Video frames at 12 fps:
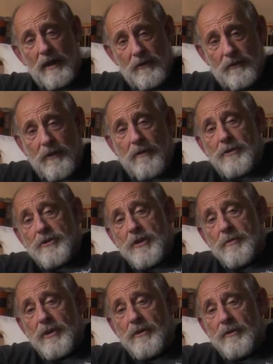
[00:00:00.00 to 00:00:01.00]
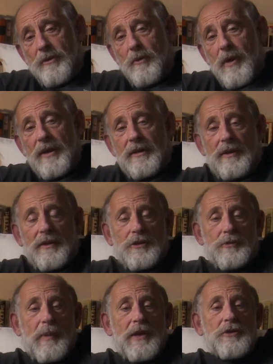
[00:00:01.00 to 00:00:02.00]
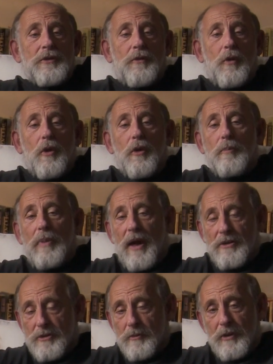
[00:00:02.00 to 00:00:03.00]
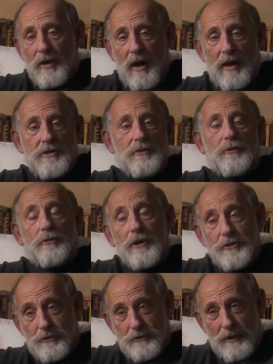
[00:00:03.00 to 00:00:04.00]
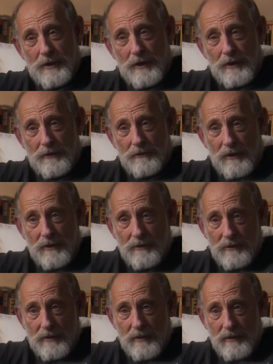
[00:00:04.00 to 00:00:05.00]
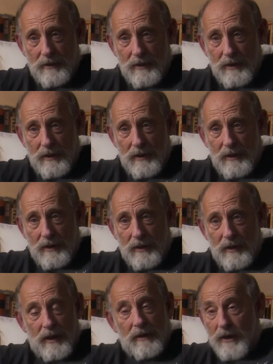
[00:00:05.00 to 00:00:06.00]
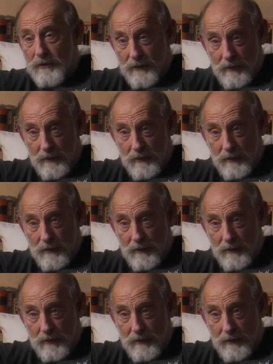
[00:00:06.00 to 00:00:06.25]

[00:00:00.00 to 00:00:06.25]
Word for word: it is very similar in a way to the space of all possible kinds of creatures that can exist. And